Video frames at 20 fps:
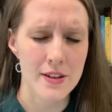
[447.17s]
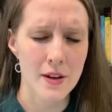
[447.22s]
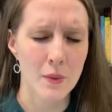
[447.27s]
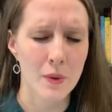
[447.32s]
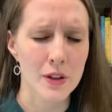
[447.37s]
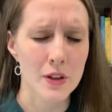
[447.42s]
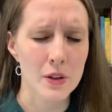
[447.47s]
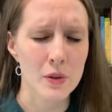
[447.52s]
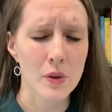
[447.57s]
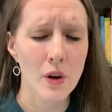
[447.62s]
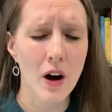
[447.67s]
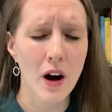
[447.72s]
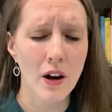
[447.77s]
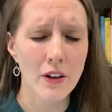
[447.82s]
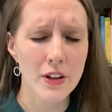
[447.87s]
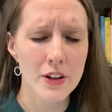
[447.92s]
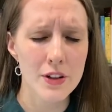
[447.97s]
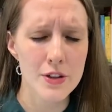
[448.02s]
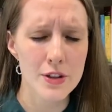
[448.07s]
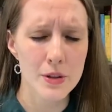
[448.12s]
that when you
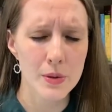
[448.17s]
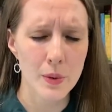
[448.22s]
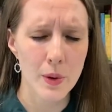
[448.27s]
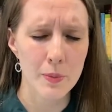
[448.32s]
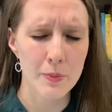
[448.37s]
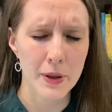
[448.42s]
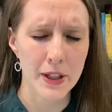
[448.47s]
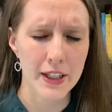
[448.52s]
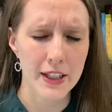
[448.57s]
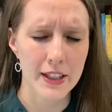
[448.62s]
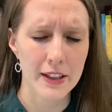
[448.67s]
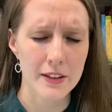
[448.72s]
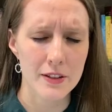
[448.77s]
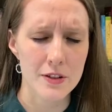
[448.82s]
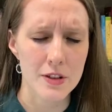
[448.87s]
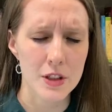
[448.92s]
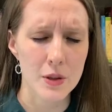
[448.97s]
call us to obedience,